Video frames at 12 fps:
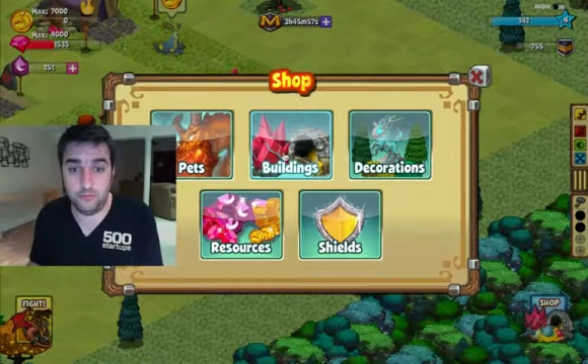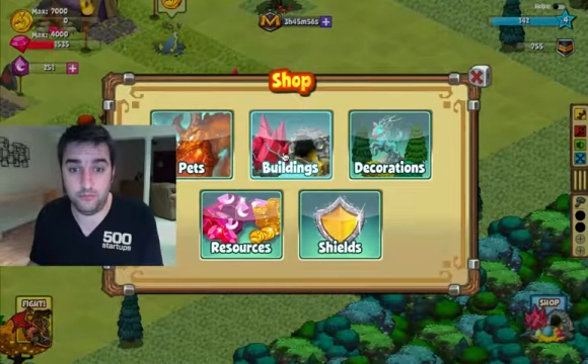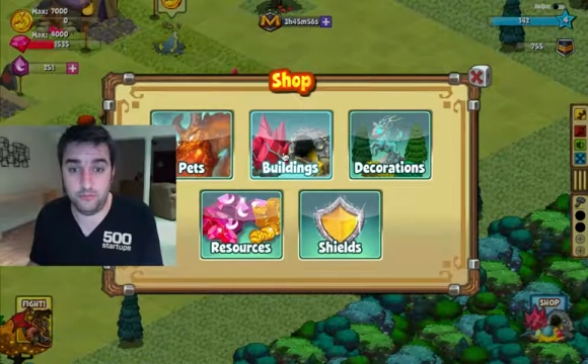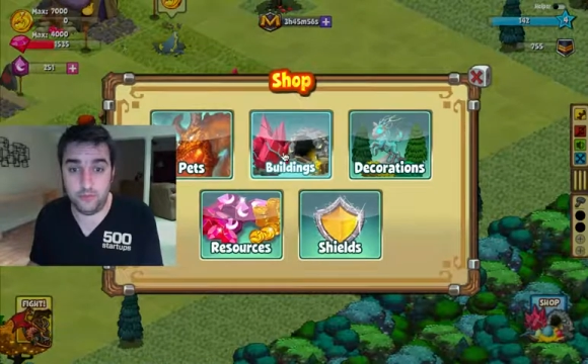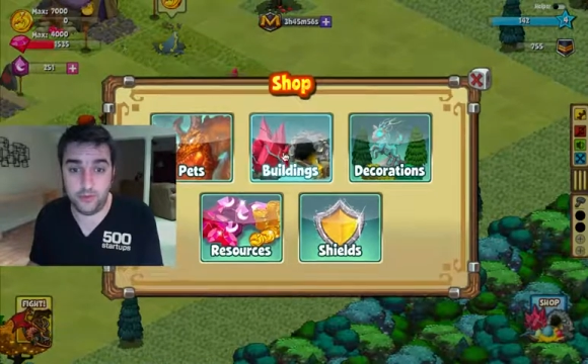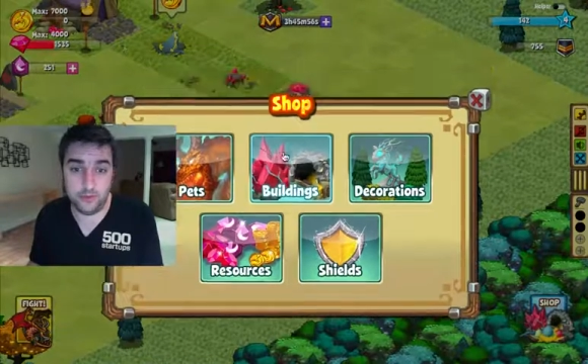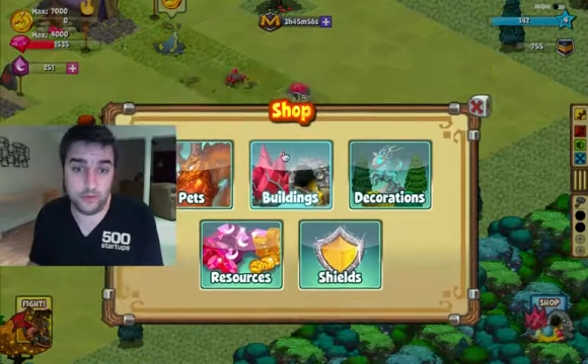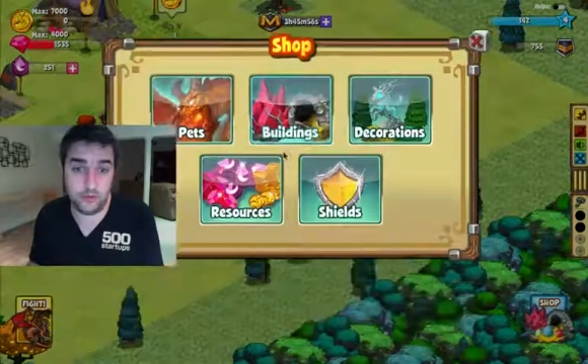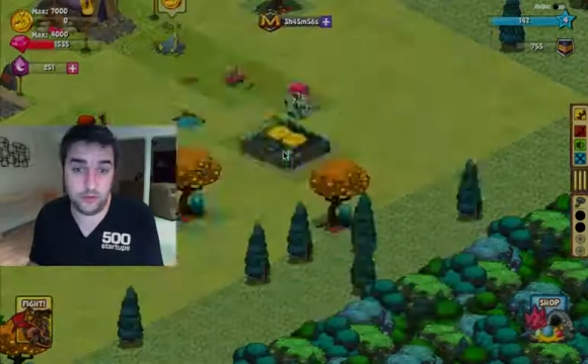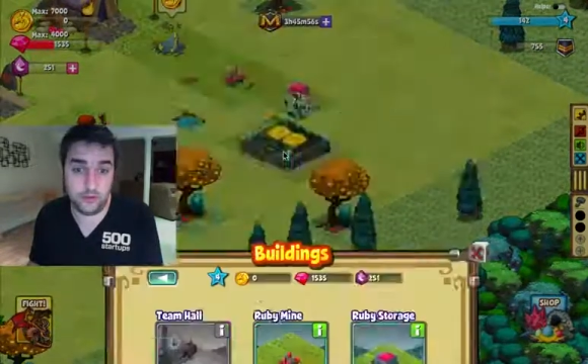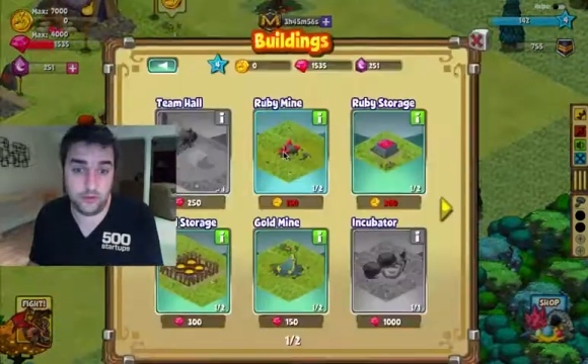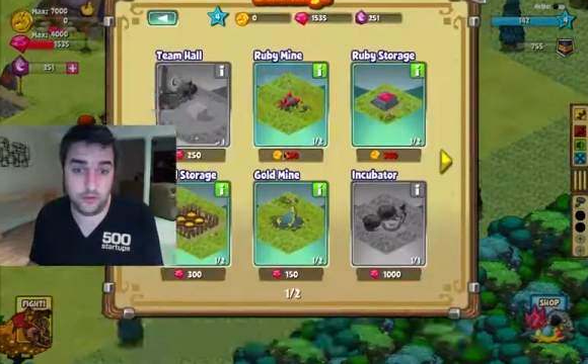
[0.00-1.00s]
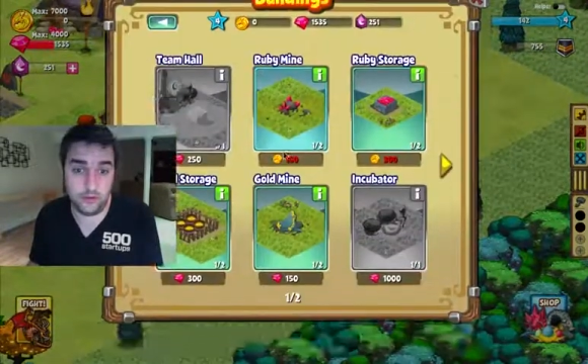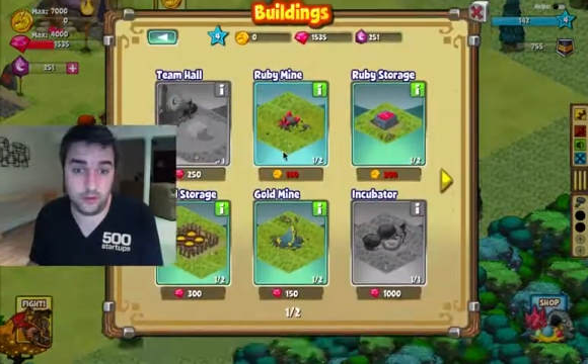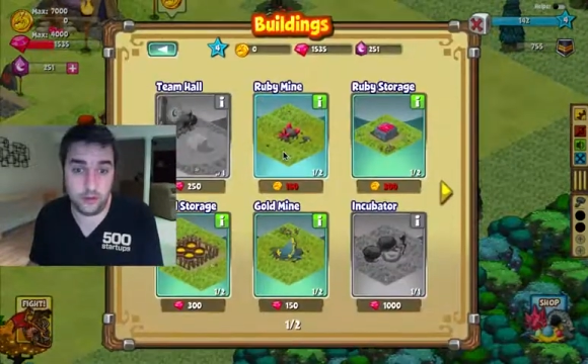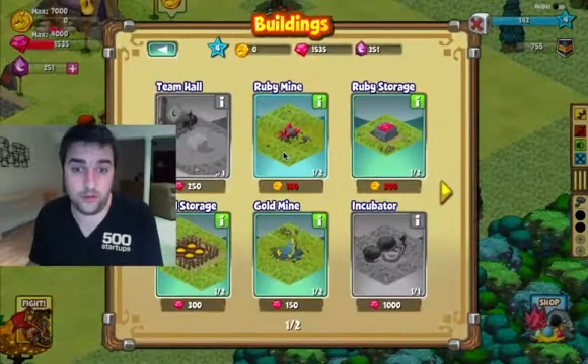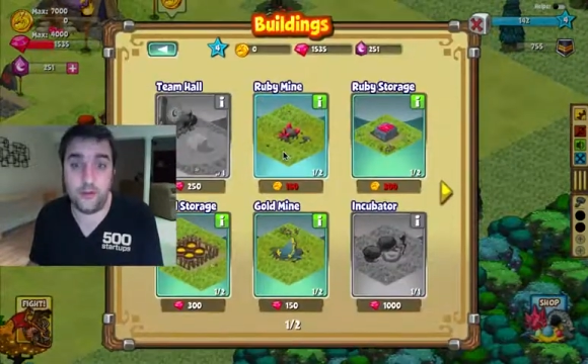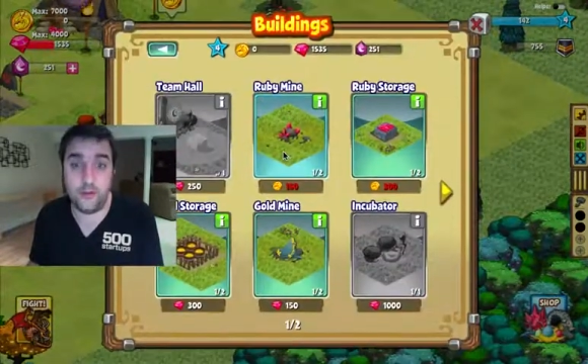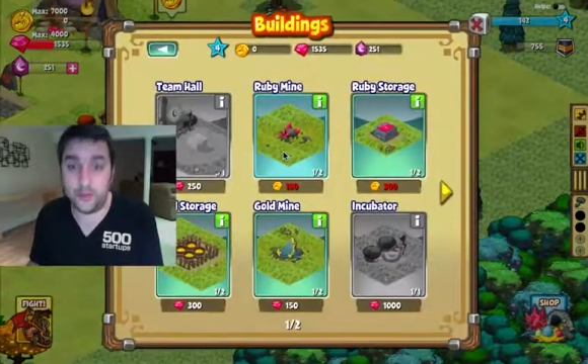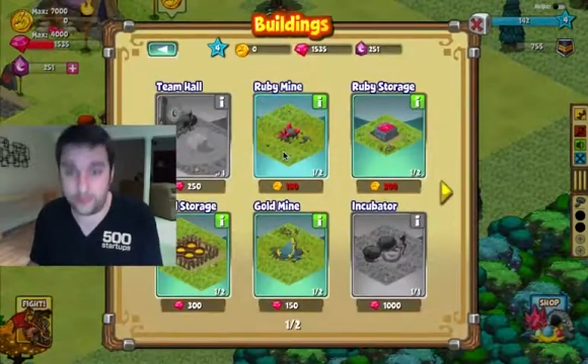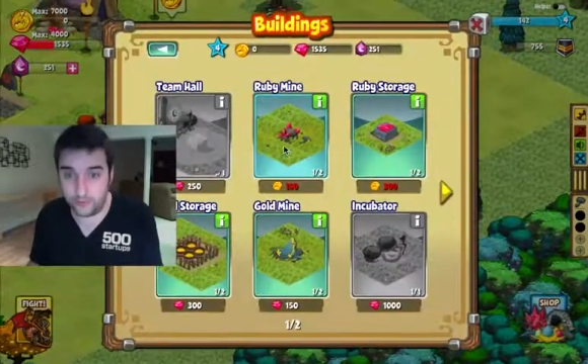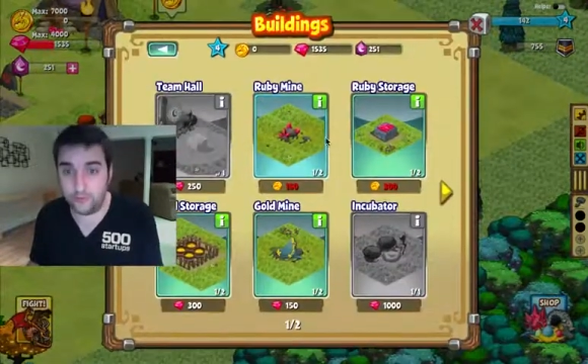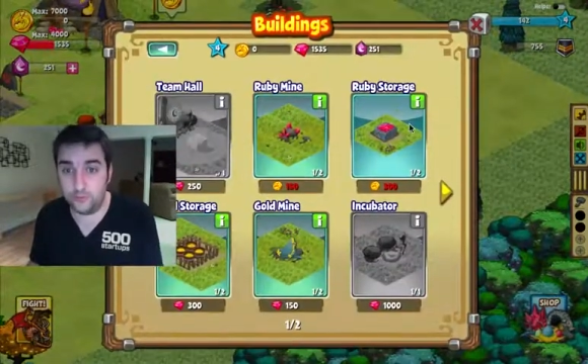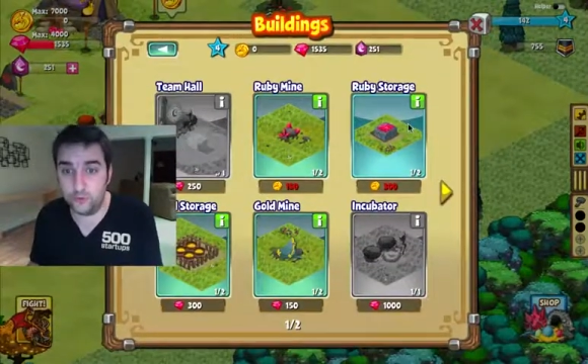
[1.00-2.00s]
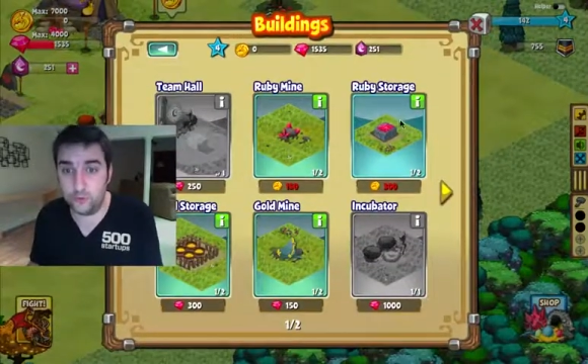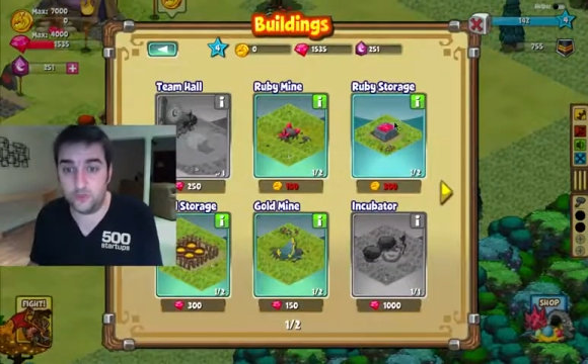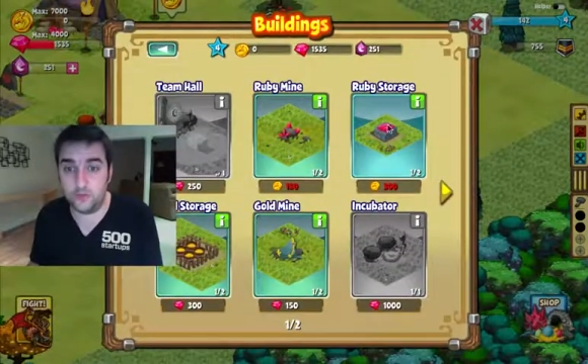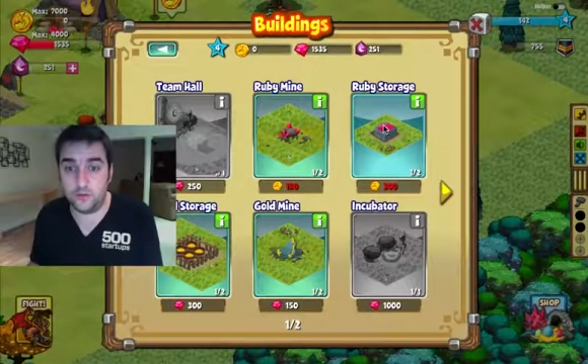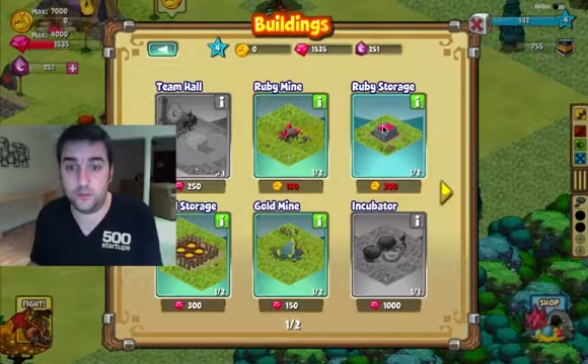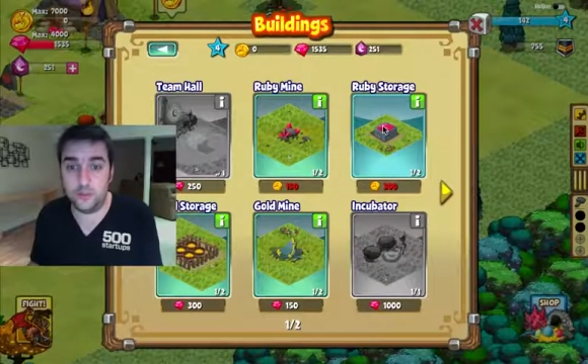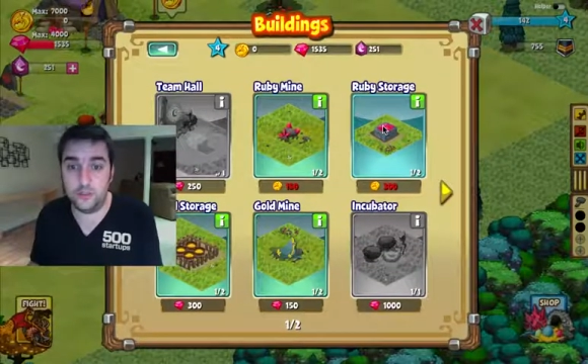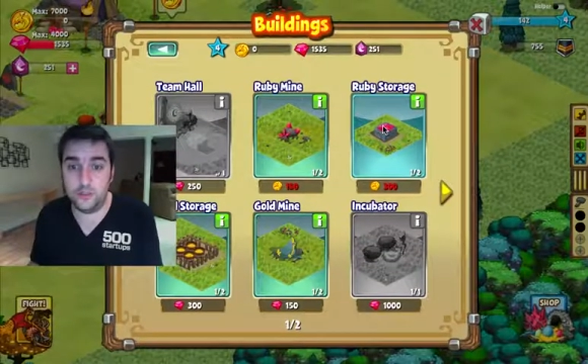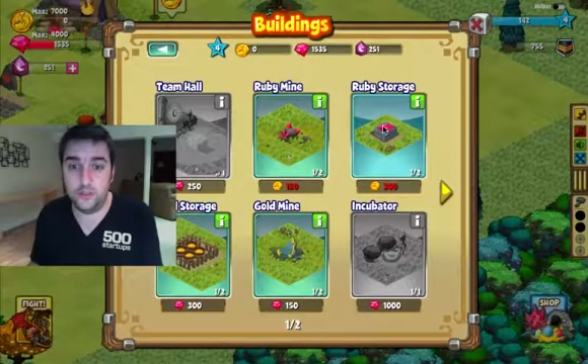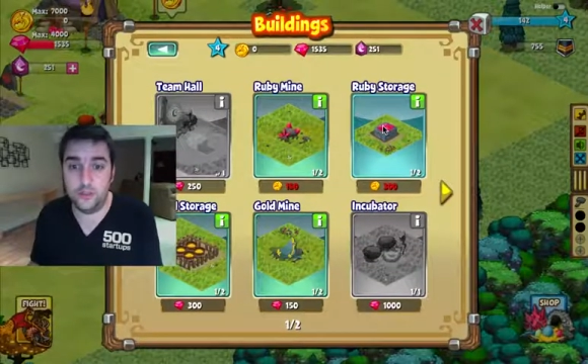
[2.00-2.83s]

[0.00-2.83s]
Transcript: build another ruby storage.